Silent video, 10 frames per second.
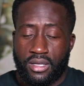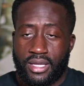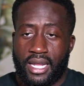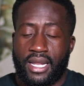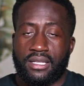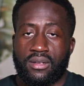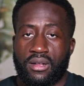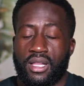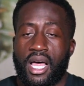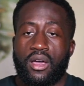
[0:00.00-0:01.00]
Then that's going
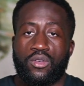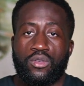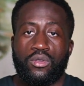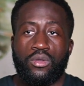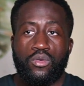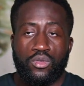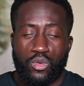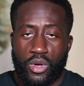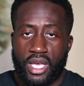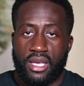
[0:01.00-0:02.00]
to allow you to lose
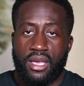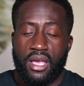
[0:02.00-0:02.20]
weight